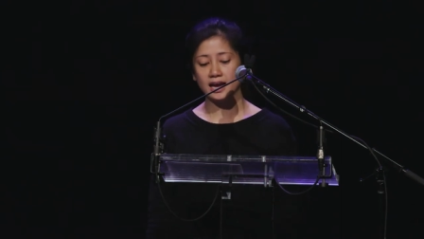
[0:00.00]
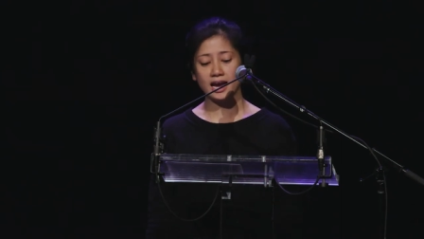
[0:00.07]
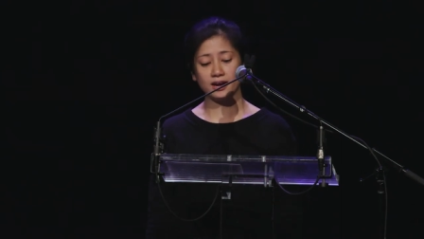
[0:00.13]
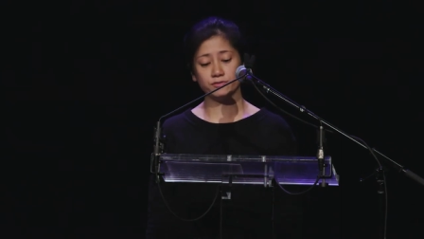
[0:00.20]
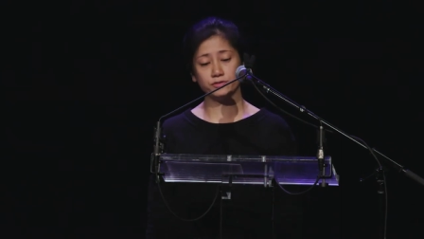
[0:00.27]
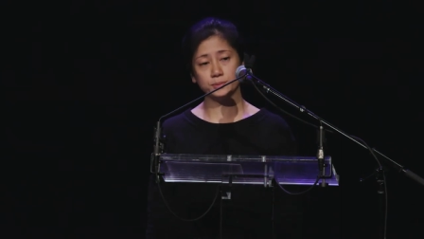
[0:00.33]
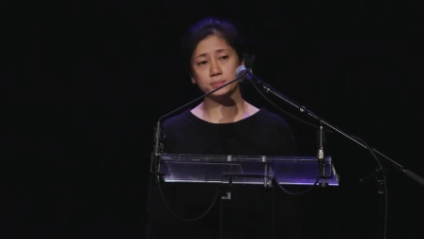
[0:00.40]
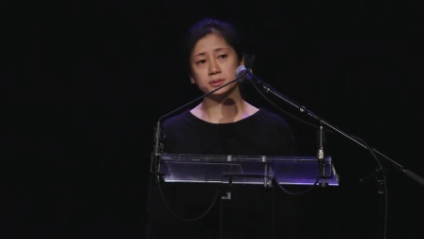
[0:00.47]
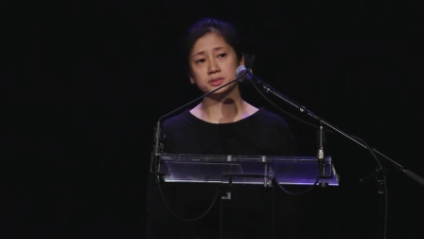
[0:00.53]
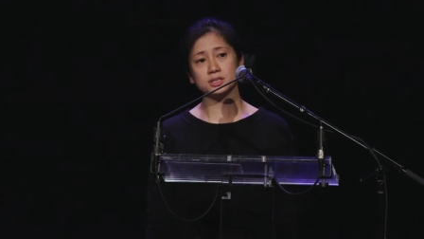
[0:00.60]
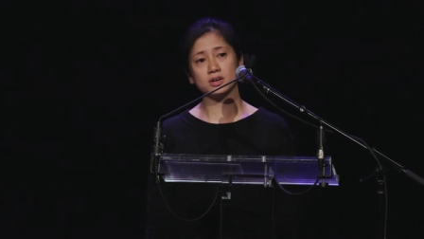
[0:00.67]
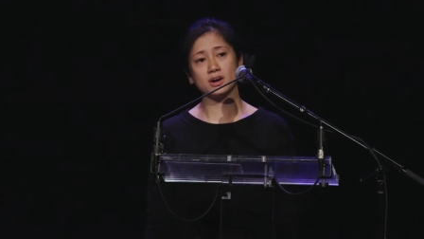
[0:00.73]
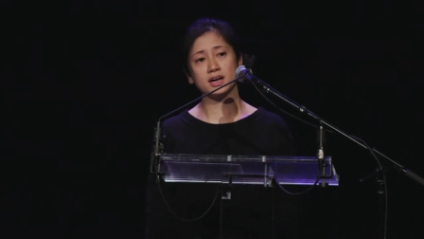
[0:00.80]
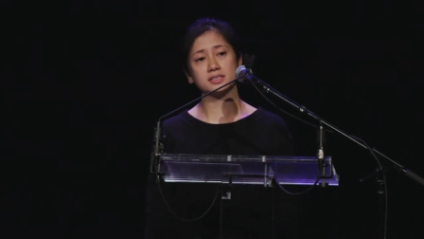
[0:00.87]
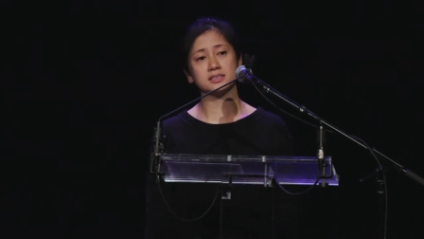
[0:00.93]
have rippled
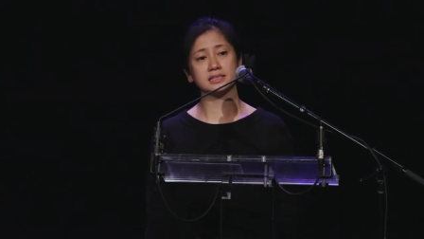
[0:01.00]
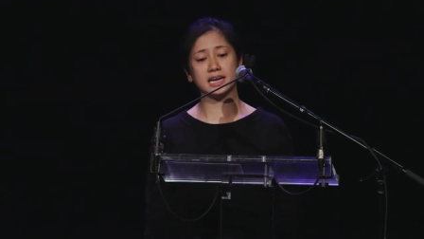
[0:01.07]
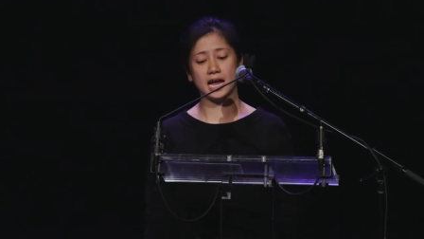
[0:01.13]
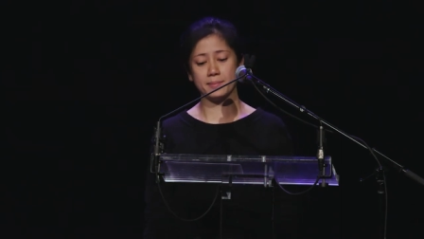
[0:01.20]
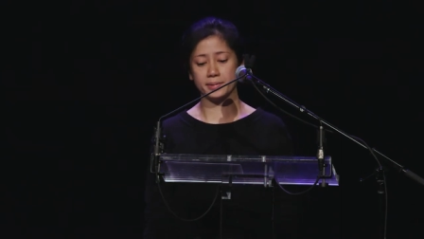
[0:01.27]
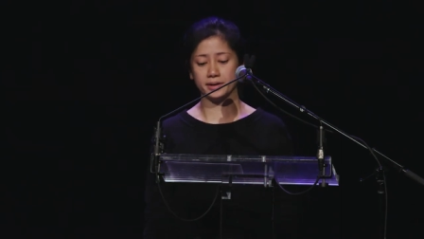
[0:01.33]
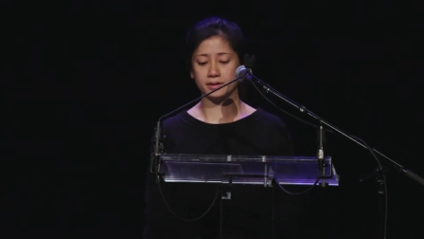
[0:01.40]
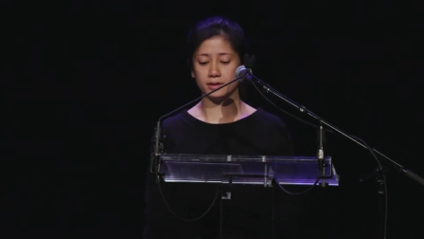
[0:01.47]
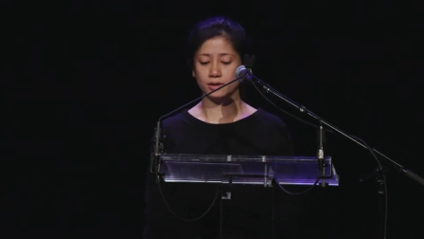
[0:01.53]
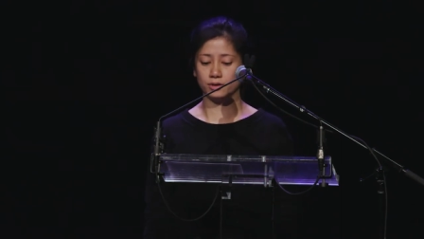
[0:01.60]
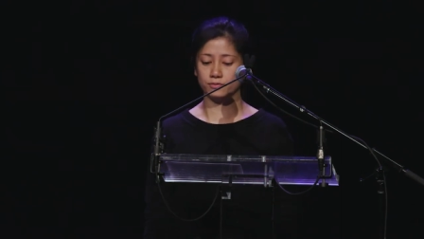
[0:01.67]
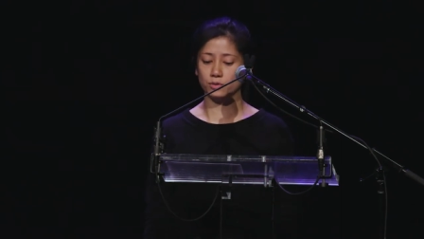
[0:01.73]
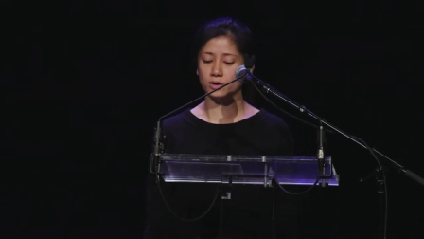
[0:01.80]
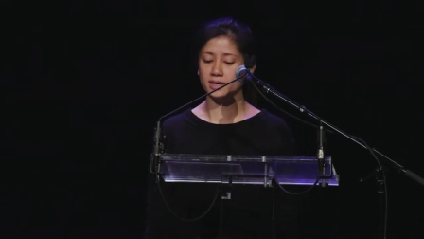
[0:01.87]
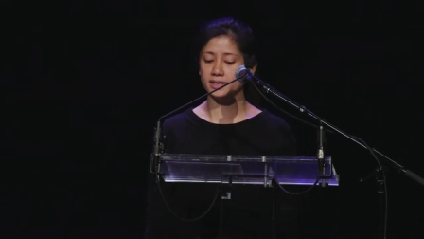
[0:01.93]
across the gamut
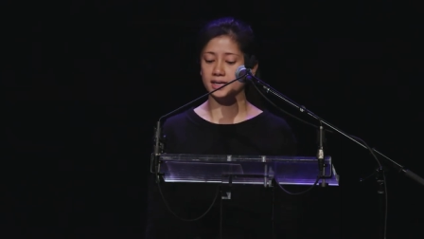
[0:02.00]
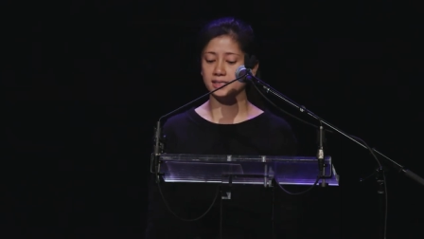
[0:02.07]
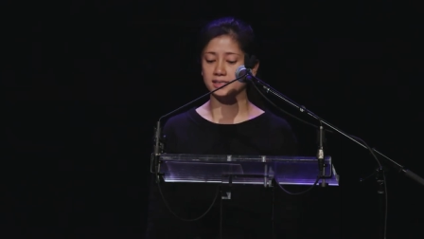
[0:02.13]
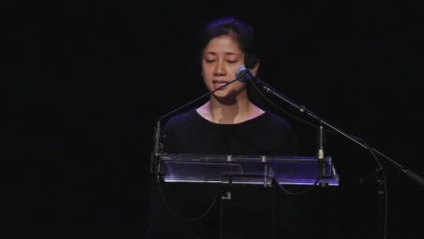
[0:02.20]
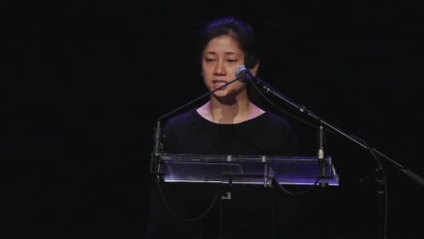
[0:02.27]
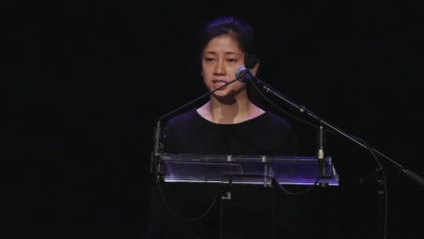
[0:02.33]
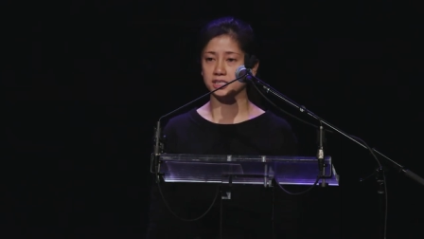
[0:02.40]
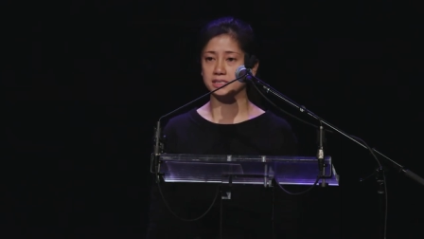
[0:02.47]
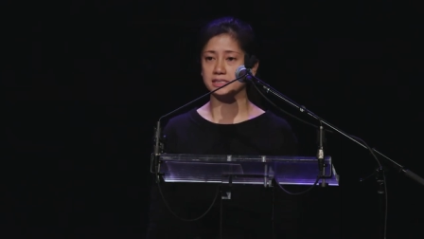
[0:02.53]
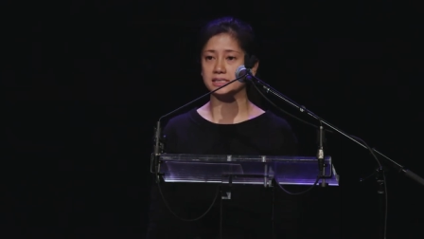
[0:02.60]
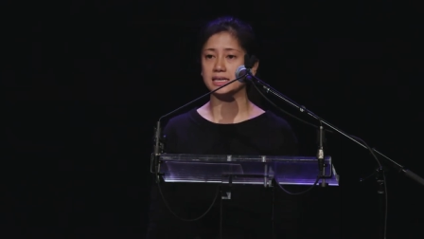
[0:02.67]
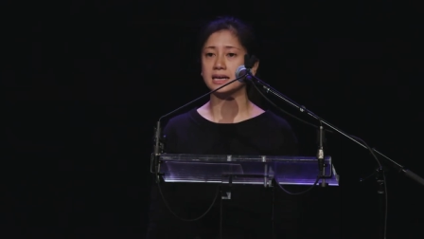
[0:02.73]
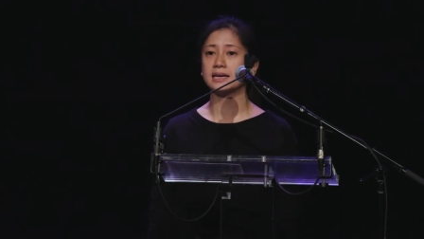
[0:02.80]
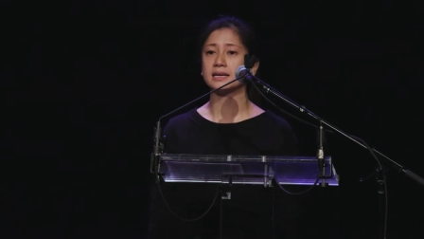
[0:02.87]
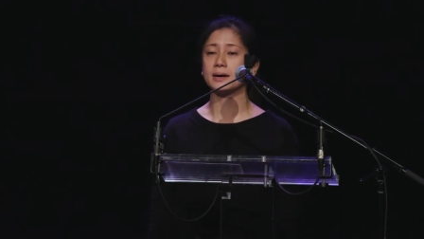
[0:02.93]
of organizations,